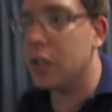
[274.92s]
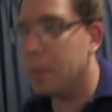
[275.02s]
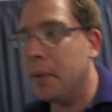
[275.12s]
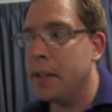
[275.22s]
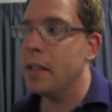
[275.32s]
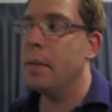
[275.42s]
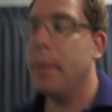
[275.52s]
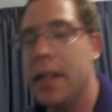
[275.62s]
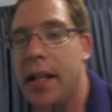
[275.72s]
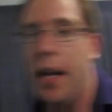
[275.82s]
the point
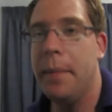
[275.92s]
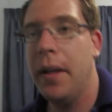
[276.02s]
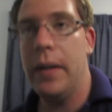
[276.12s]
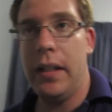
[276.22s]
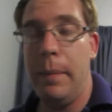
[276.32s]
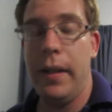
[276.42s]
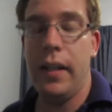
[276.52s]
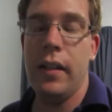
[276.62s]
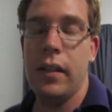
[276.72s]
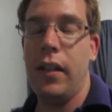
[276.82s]
because I'm going to bed.
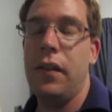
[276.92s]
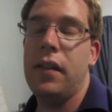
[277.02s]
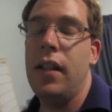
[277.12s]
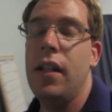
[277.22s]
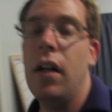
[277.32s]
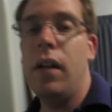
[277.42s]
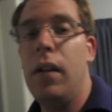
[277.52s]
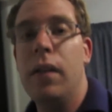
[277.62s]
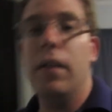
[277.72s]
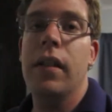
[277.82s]
So I'll see
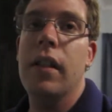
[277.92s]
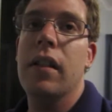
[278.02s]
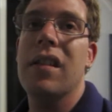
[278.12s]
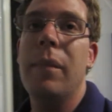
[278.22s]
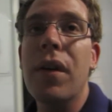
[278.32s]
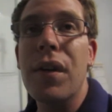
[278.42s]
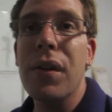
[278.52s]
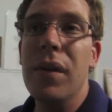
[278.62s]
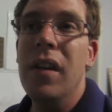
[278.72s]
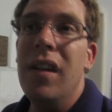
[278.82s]
y'all
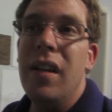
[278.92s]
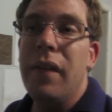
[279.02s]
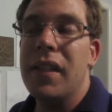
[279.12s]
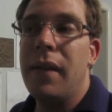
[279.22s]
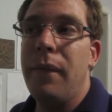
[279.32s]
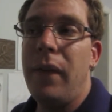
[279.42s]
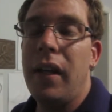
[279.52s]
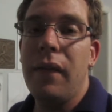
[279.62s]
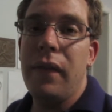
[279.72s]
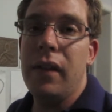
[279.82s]
tomorrow for some
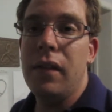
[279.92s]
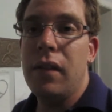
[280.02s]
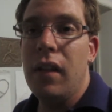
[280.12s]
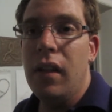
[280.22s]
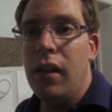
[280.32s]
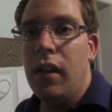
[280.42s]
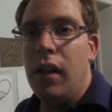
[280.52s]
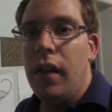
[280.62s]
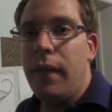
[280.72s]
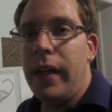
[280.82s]
fun-filled
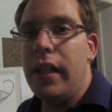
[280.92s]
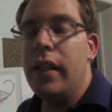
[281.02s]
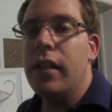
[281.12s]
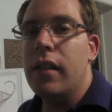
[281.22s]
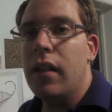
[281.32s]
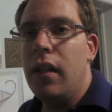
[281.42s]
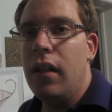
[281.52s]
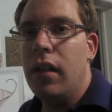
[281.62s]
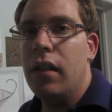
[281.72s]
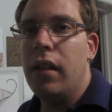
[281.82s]
funness
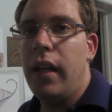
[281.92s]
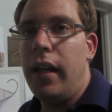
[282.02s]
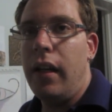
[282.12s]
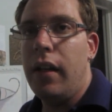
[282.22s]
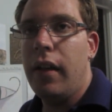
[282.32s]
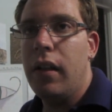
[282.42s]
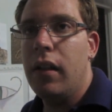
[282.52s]
and